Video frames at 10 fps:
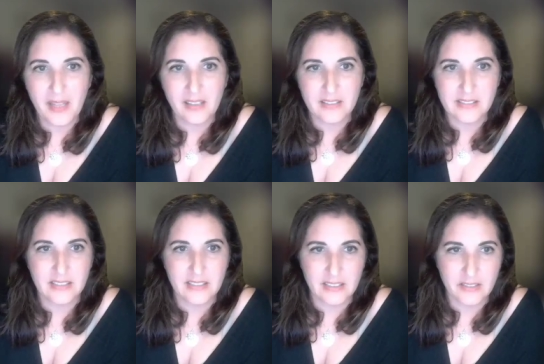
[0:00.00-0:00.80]

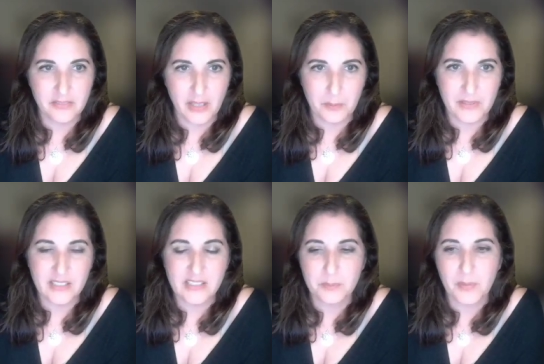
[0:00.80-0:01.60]
Palestinian
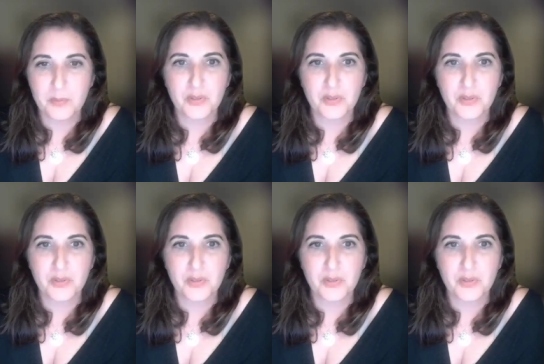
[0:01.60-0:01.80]
families by